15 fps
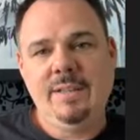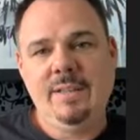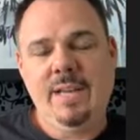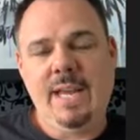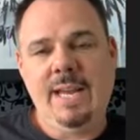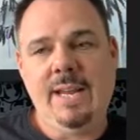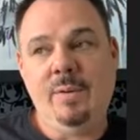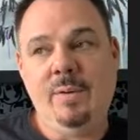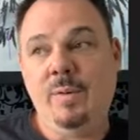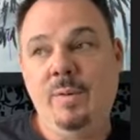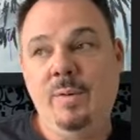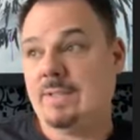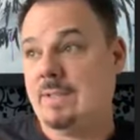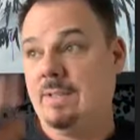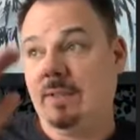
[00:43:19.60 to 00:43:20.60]
Wow. And it
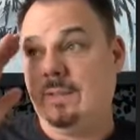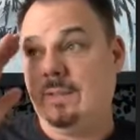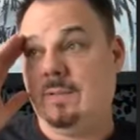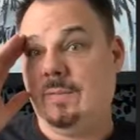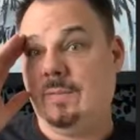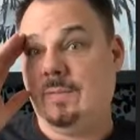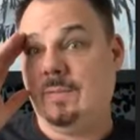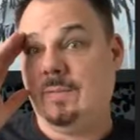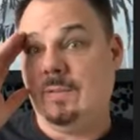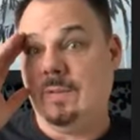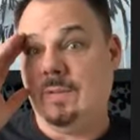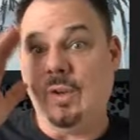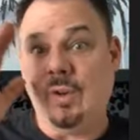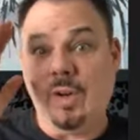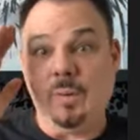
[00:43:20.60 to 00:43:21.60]
was,
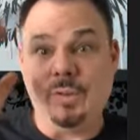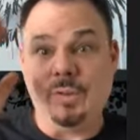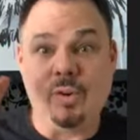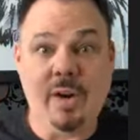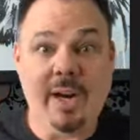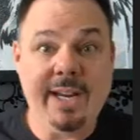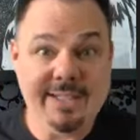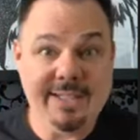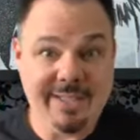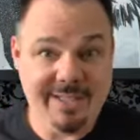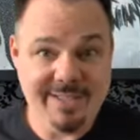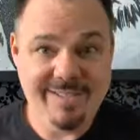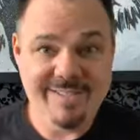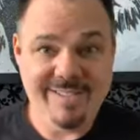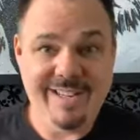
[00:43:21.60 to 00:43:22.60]
dude, it was crazy.
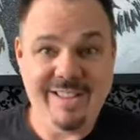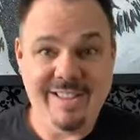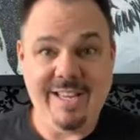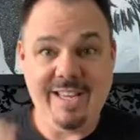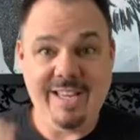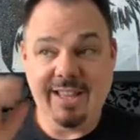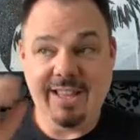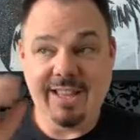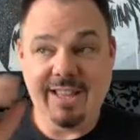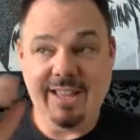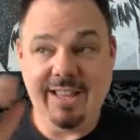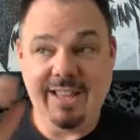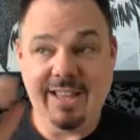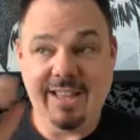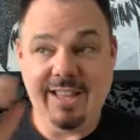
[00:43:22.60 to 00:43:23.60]
The,
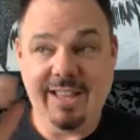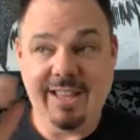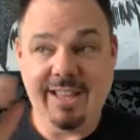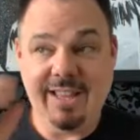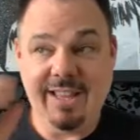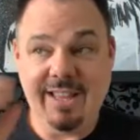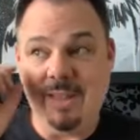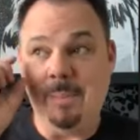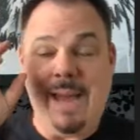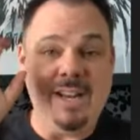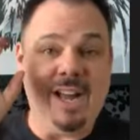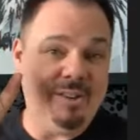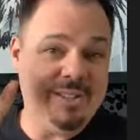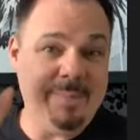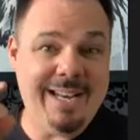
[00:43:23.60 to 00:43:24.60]
the The
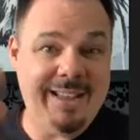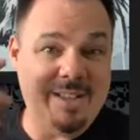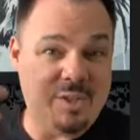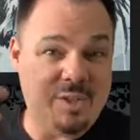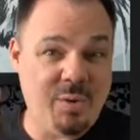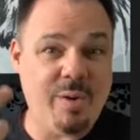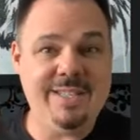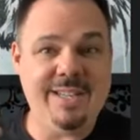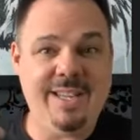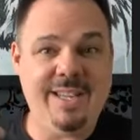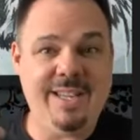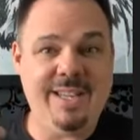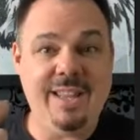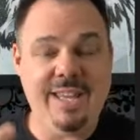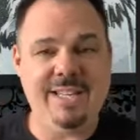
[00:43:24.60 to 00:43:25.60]
amount of knowledge this man
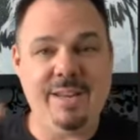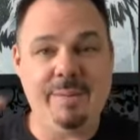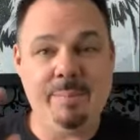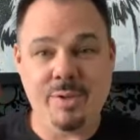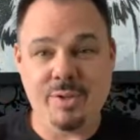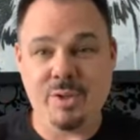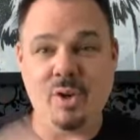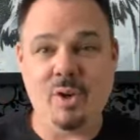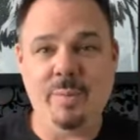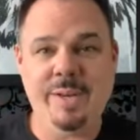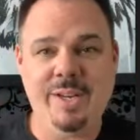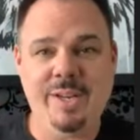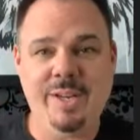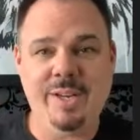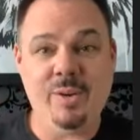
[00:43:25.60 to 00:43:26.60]
and the stories and the
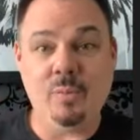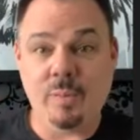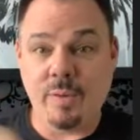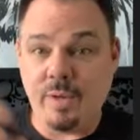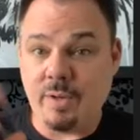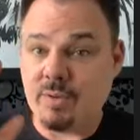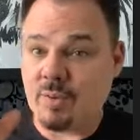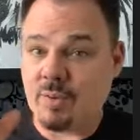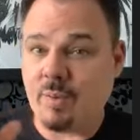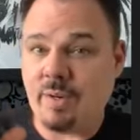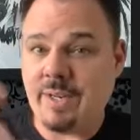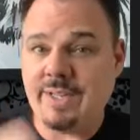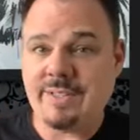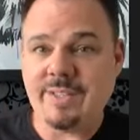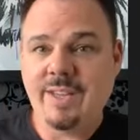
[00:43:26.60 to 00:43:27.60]
things that he pushed Kobe to
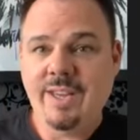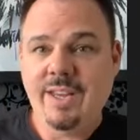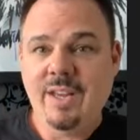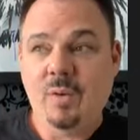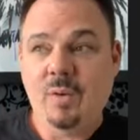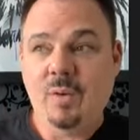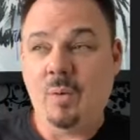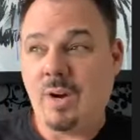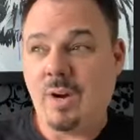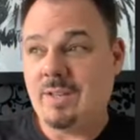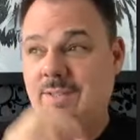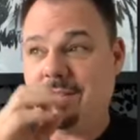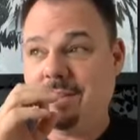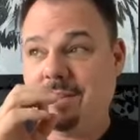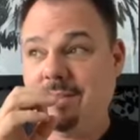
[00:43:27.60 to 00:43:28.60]
do, real stories,
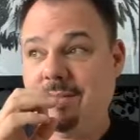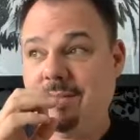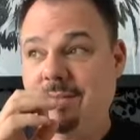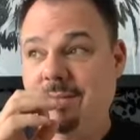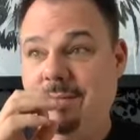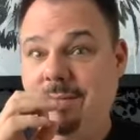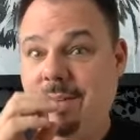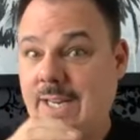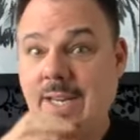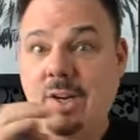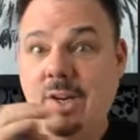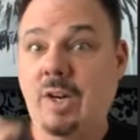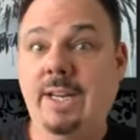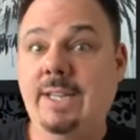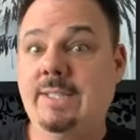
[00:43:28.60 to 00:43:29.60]
was
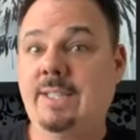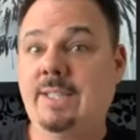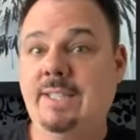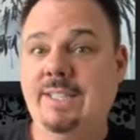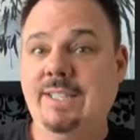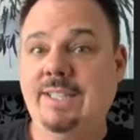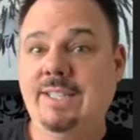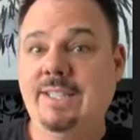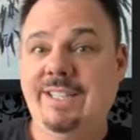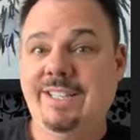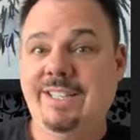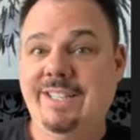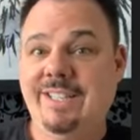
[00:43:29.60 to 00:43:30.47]
fucking crazy.